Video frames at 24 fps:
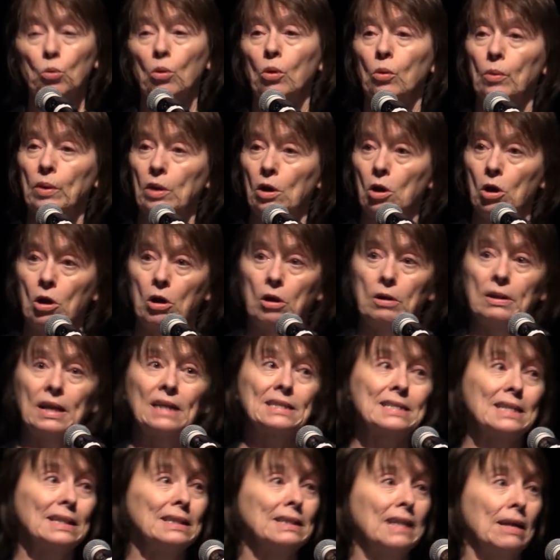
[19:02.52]
where we are.
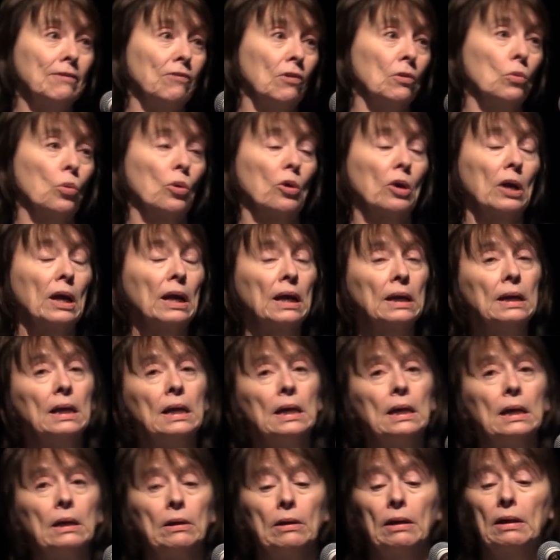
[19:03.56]
That's the level we're at.
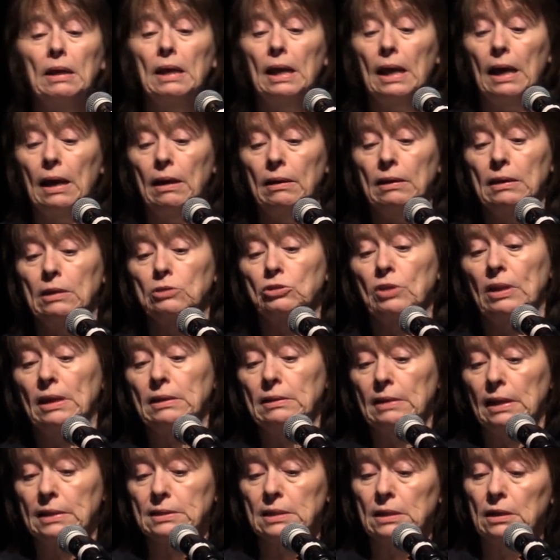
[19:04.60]
Now, uh, so
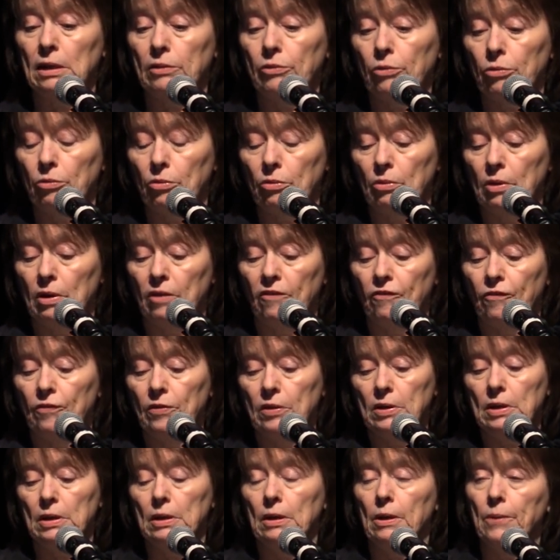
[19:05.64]
that, that's another of
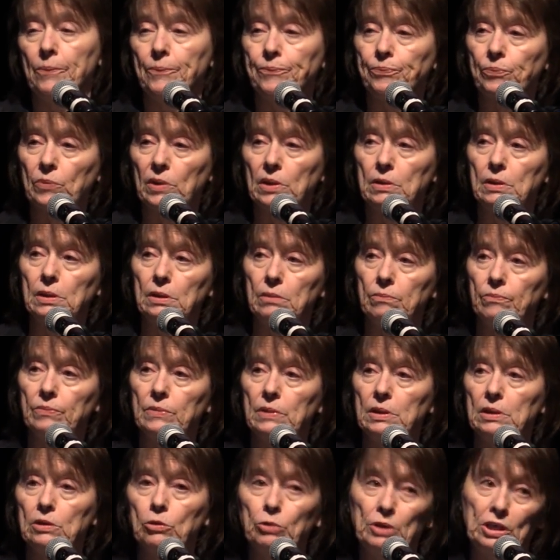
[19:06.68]
the um, the you
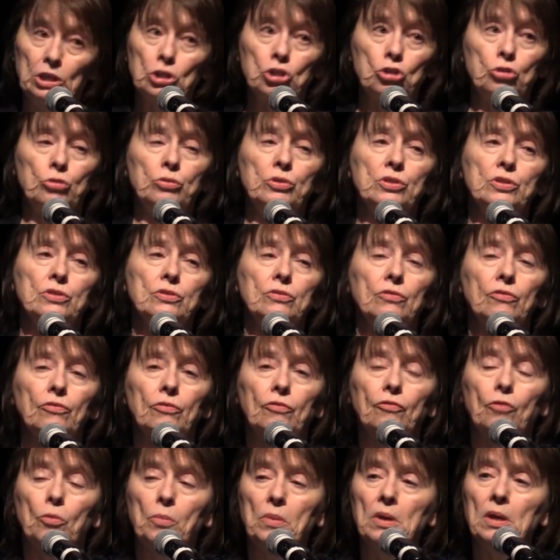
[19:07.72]
know, issues
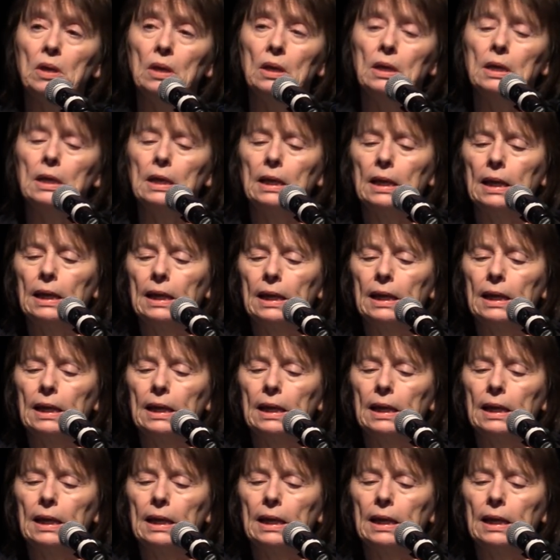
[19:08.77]
for me.